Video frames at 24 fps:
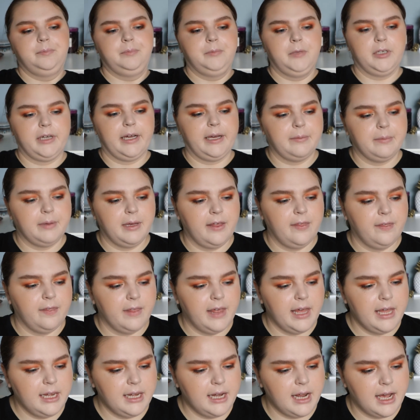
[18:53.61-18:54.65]
Okay, and
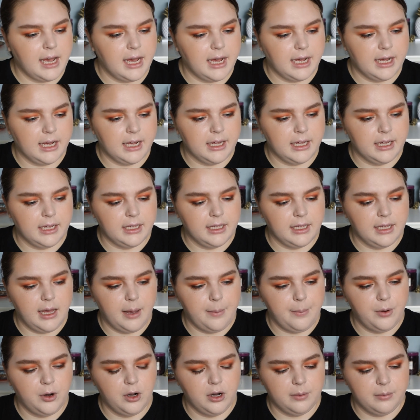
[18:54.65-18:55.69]
then I
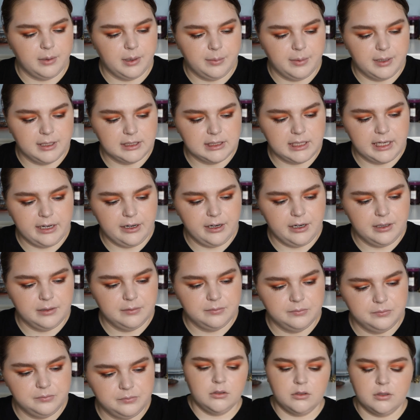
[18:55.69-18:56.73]
put on my mascara.
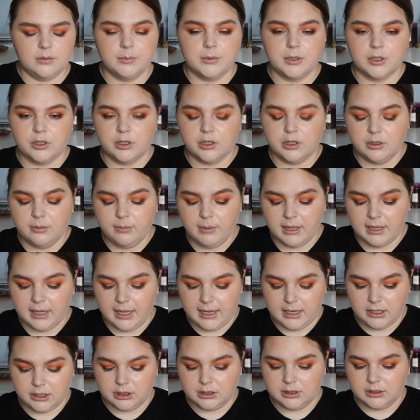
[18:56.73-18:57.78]
So I'm gonna curl my
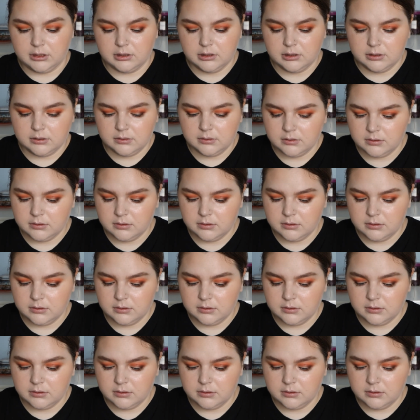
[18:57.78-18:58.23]
lashes.